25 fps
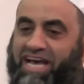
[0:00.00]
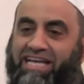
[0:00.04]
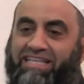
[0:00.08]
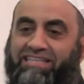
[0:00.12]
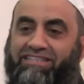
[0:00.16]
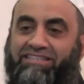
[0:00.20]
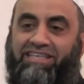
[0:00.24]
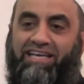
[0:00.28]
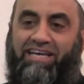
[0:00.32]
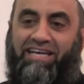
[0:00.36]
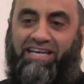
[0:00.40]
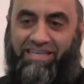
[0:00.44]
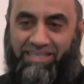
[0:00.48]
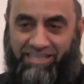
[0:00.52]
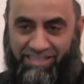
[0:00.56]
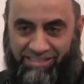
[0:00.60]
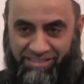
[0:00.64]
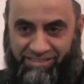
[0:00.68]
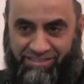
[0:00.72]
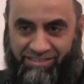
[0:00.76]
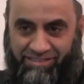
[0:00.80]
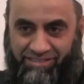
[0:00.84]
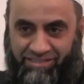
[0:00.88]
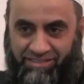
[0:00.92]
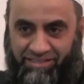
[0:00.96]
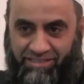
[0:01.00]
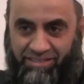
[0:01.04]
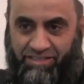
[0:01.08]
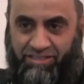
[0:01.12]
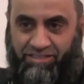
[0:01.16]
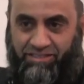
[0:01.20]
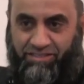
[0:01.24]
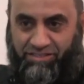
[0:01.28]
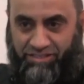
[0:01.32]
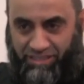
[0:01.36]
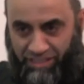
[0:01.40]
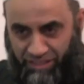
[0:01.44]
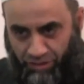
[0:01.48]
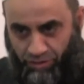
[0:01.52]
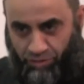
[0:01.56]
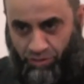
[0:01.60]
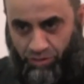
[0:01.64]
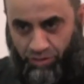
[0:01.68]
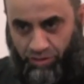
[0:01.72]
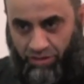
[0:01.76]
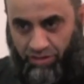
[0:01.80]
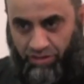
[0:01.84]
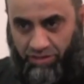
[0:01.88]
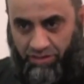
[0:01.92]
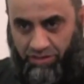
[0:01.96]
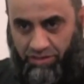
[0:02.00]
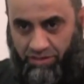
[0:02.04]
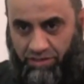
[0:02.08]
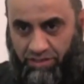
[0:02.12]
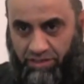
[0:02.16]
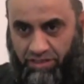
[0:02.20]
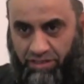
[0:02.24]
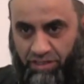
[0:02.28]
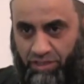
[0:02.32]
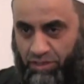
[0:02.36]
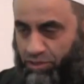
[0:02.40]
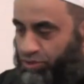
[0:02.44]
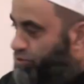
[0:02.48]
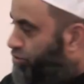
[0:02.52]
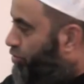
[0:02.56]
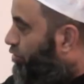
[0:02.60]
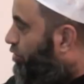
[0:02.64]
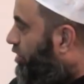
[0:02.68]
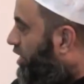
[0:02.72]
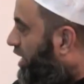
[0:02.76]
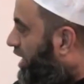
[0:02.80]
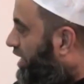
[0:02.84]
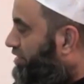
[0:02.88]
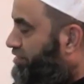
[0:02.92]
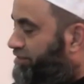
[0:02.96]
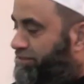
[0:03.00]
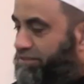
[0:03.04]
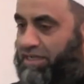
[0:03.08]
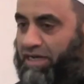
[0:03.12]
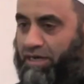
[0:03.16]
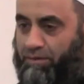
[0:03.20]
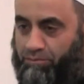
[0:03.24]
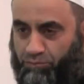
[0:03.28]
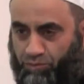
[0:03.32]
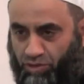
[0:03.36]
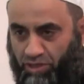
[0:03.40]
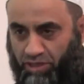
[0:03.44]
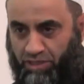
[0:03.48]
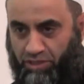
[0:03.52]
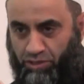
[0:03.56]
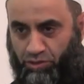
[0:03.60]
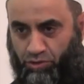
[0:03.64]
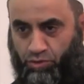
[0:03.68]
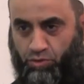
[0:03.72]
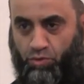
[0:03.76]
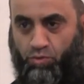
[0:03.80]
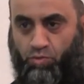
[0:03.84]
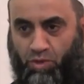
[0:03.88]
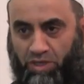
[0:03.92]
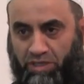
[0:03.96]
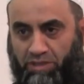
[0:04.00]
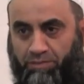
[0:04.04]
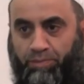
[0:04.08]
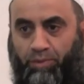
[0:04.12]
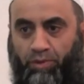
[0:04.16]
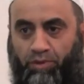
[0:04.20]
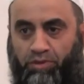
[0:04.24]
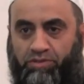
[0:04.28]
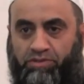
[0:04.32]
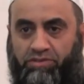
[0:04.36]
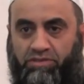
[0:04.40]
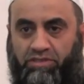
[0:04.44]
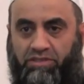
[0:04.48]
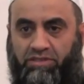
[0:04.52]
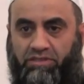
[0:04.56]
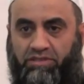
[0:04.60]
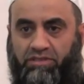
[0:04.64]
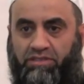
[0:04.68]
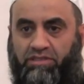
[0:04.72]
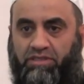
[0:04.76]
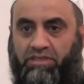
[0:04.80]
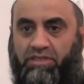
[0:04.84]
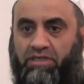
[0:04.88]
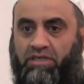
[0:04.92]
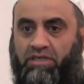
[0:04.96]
Anta is singular. So Anta, I'm talking to one person